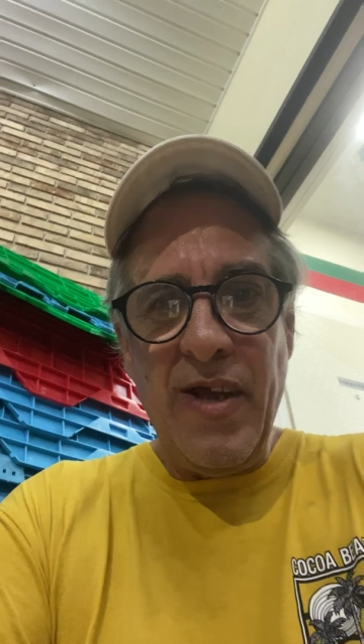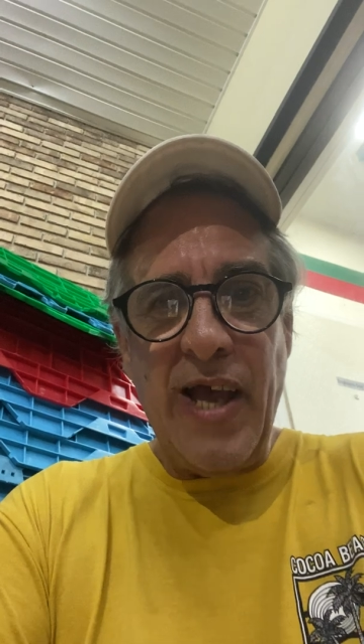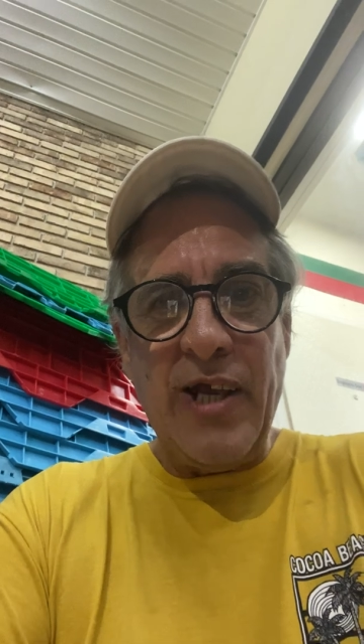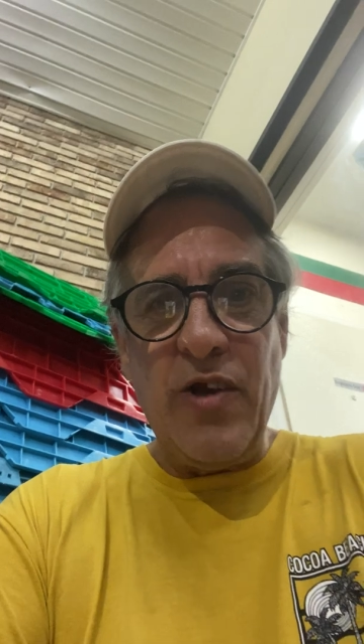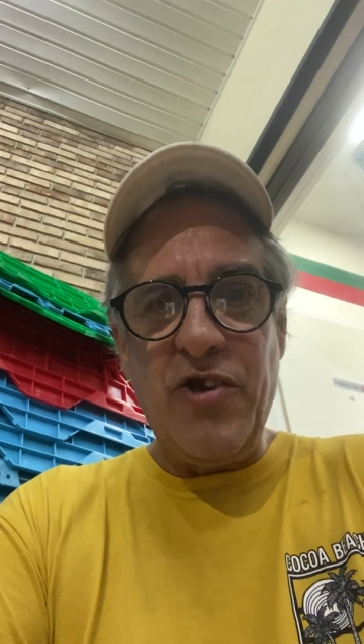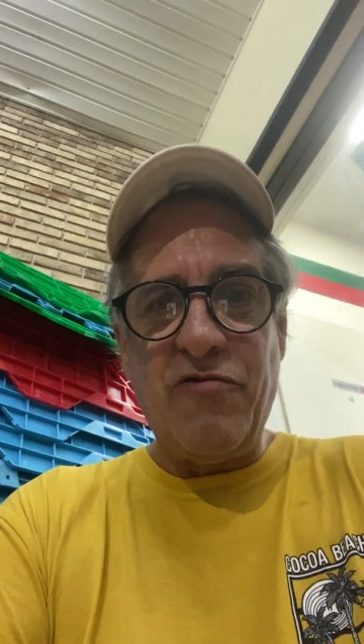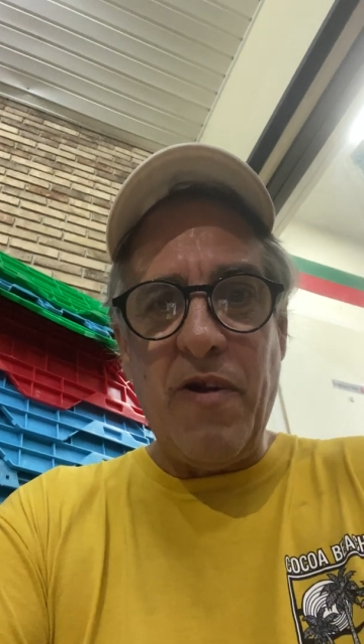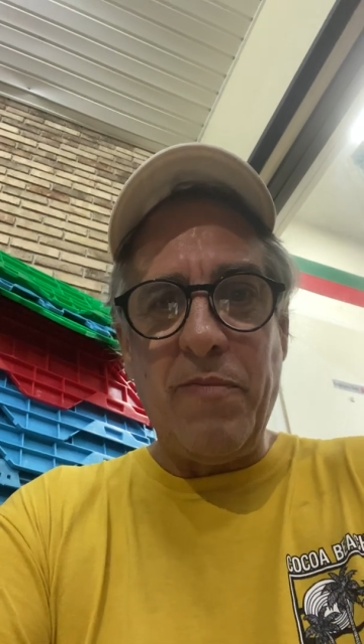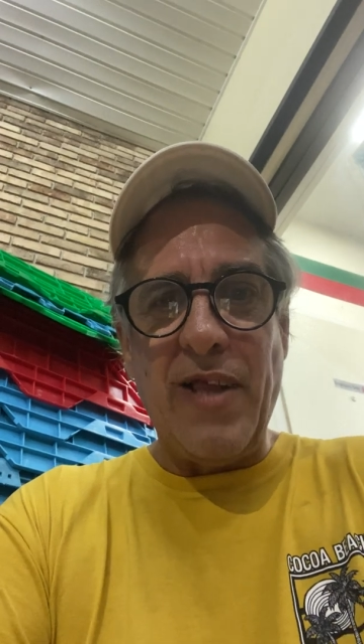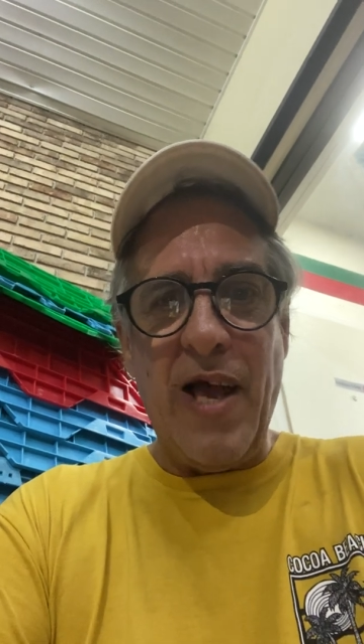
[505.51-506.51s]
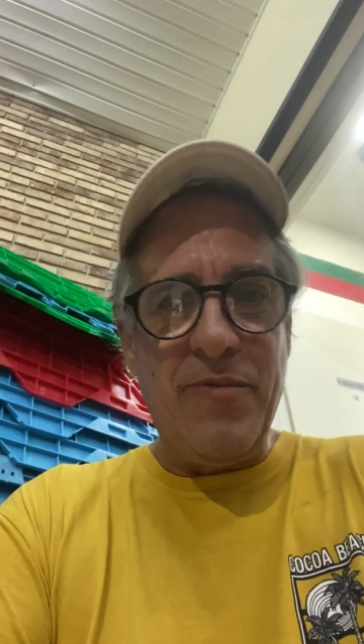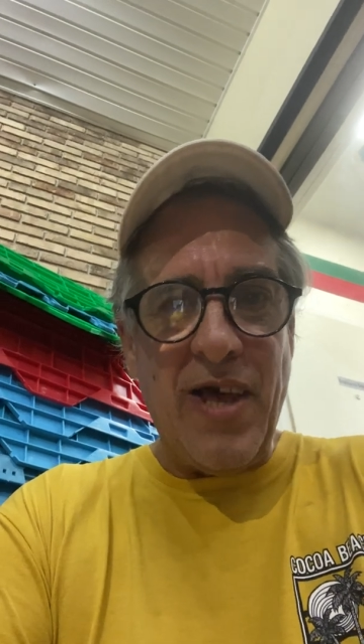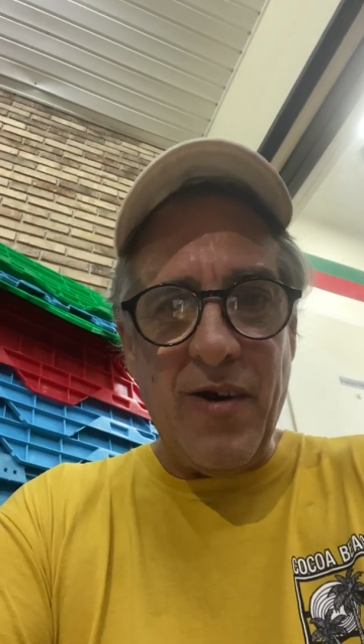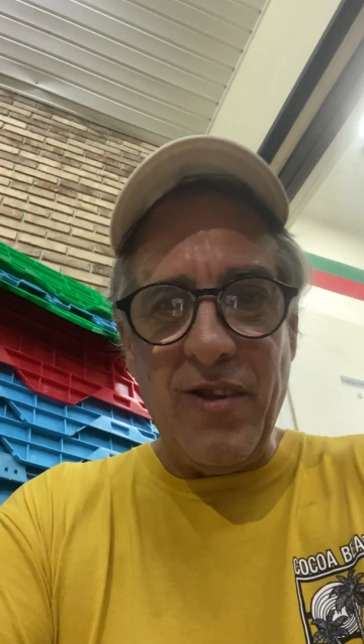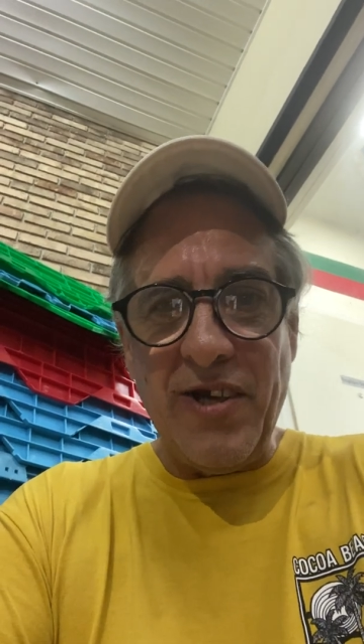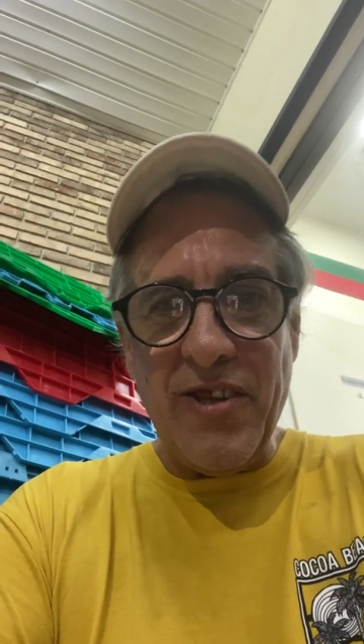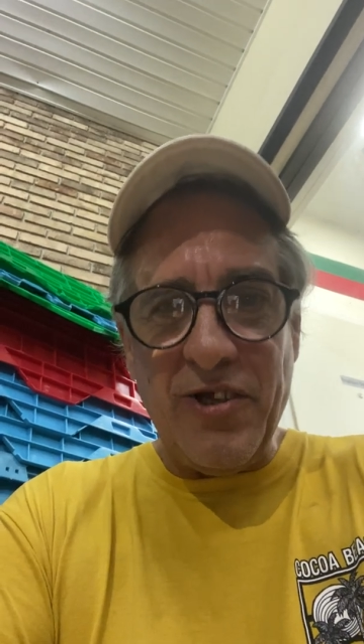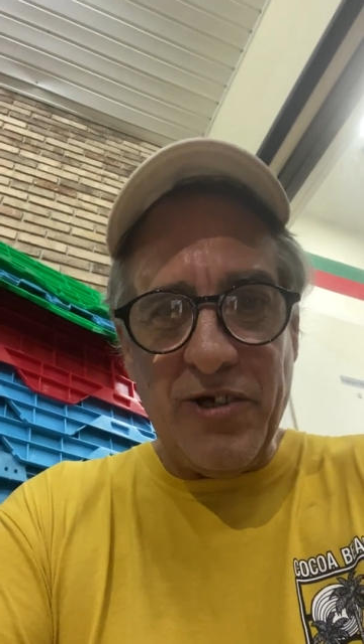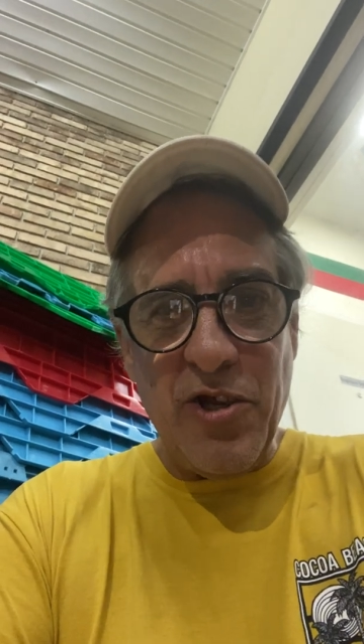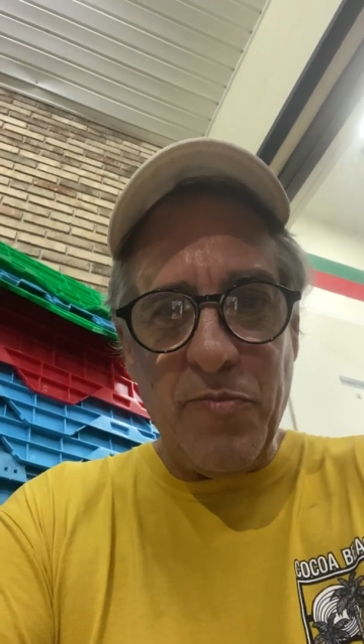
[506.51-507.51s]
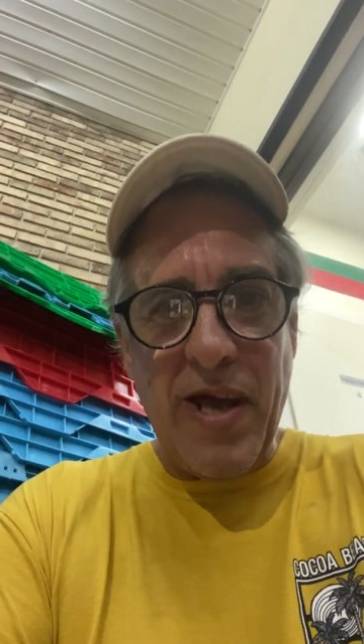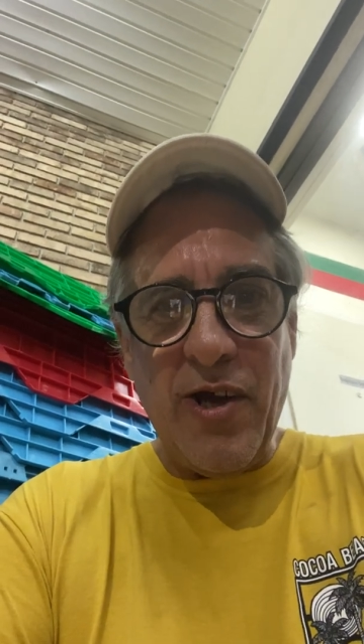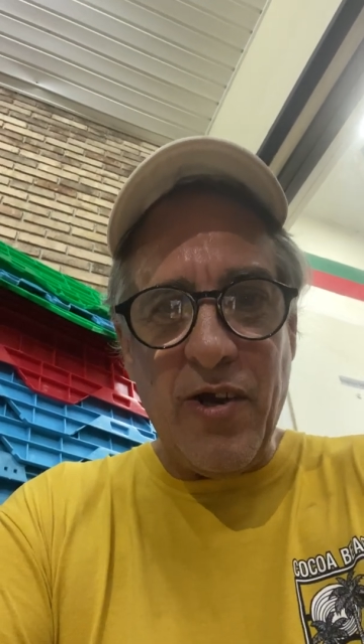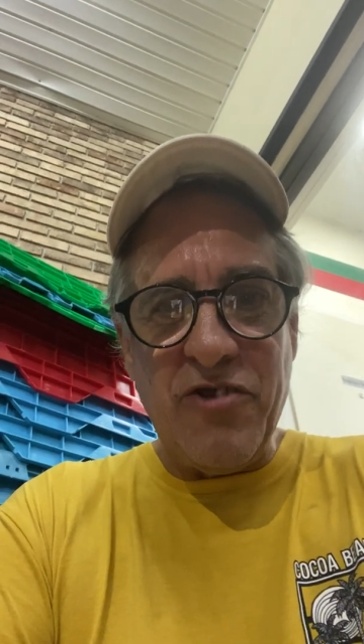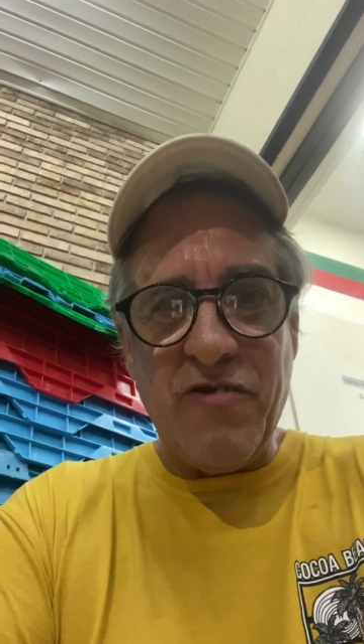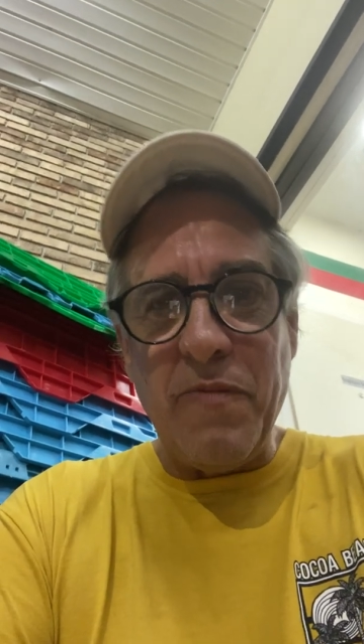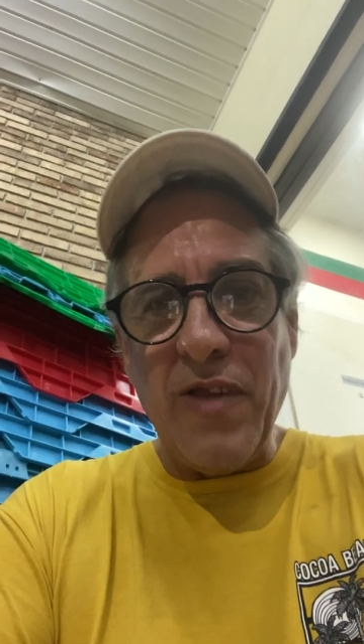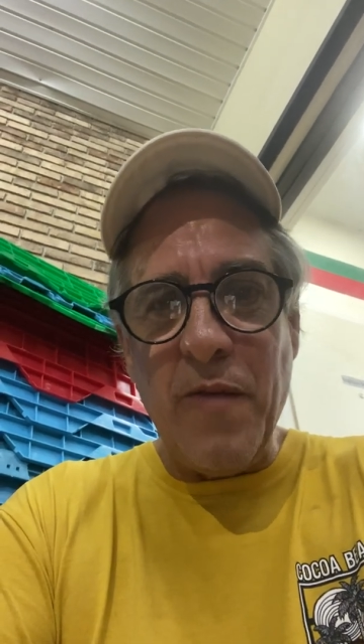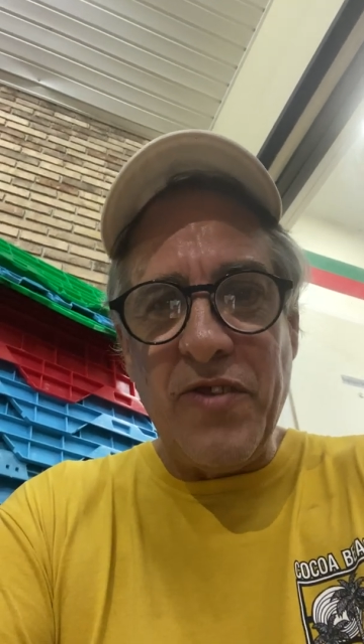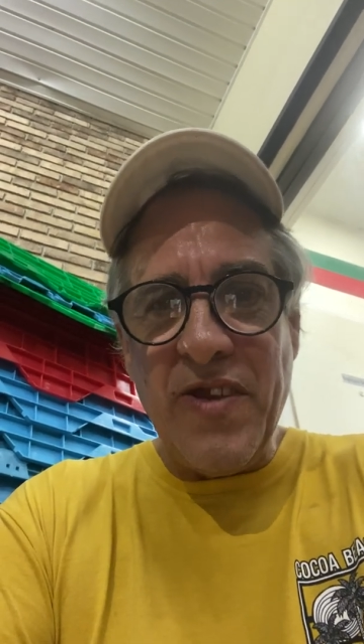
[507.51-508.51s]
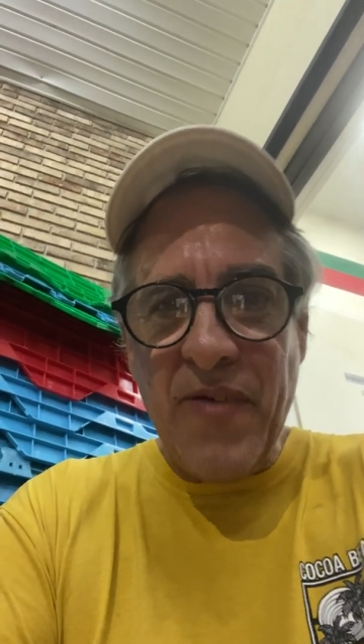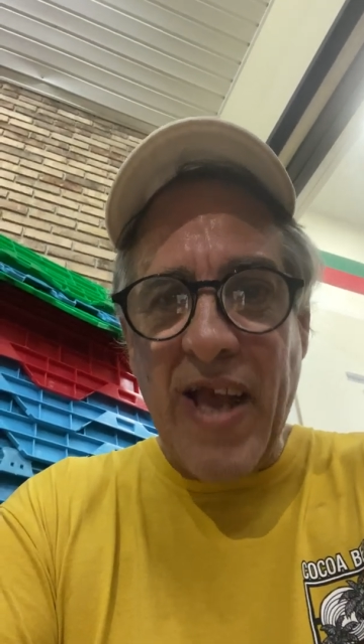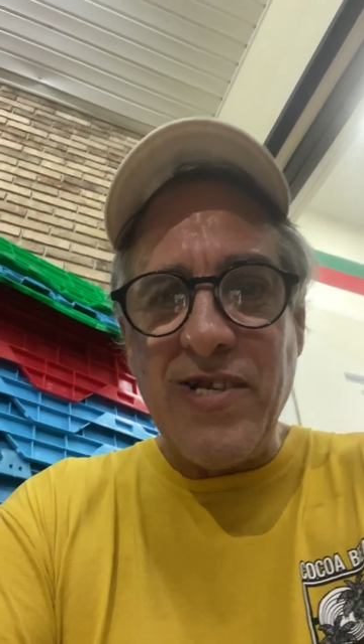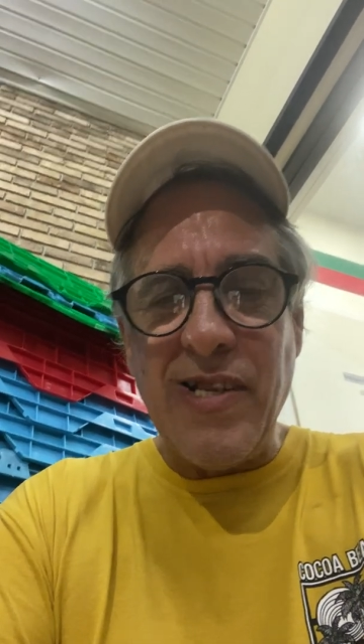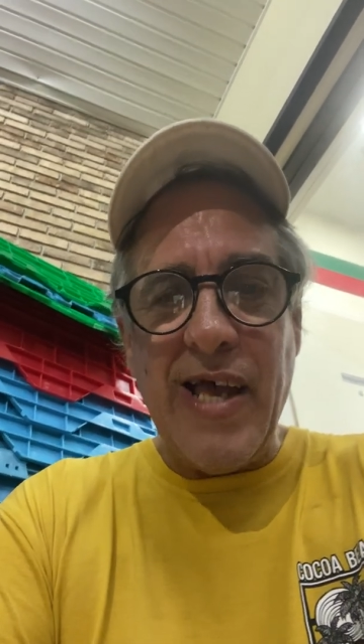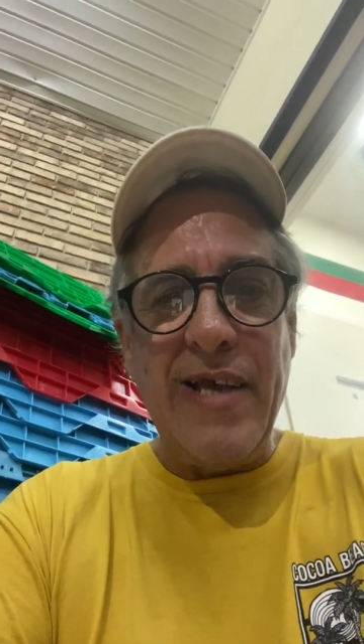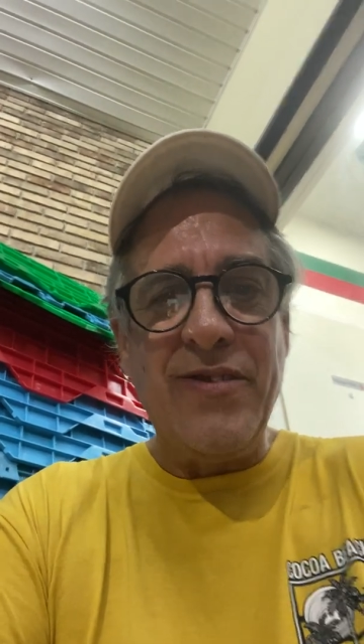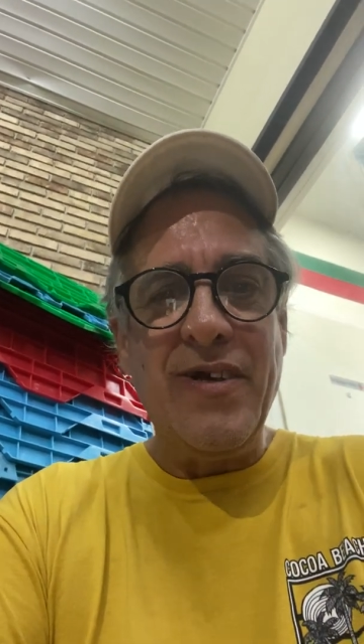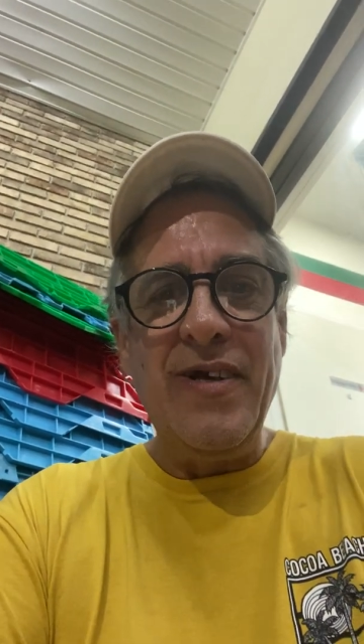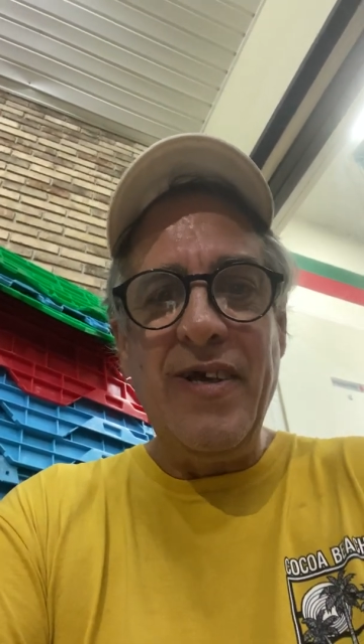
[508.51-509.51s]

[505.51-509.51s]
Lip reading: I go to strip clubs. I don't look at the girls, but I go to strip clubs to evangelize.